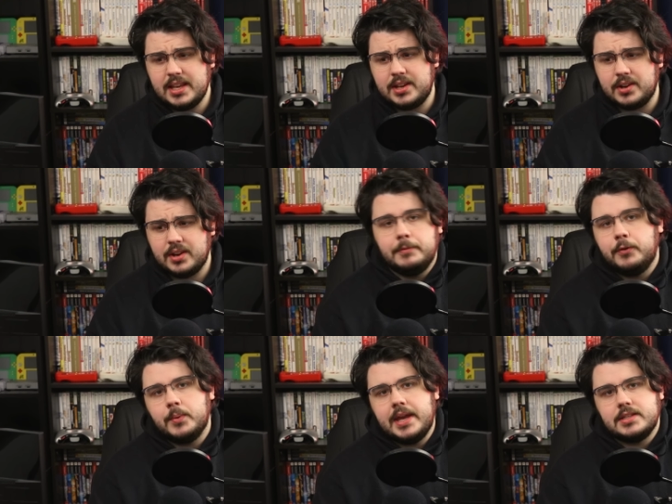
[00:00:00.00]
later? But
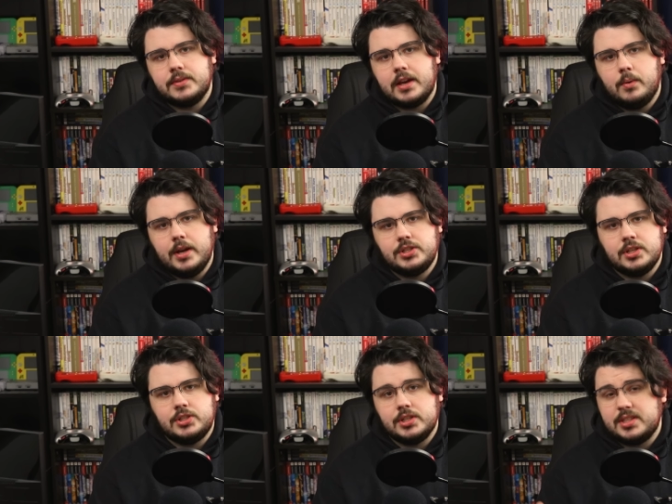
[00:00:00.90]
before we answer that
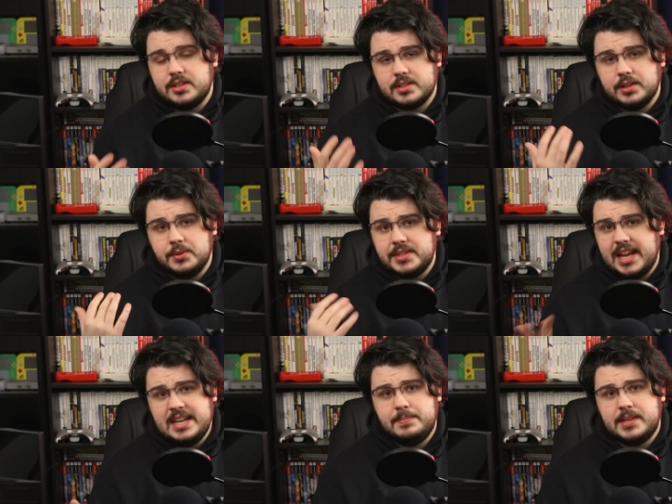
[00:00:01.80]
question, just to disclose
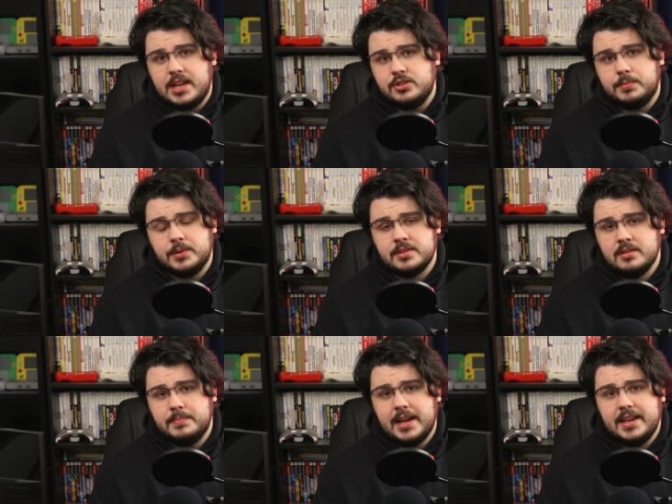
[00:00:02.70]
any potential
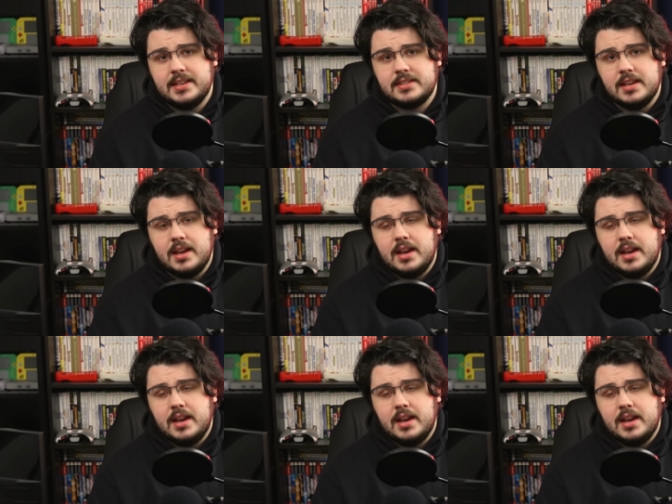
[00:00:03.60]
personal bias,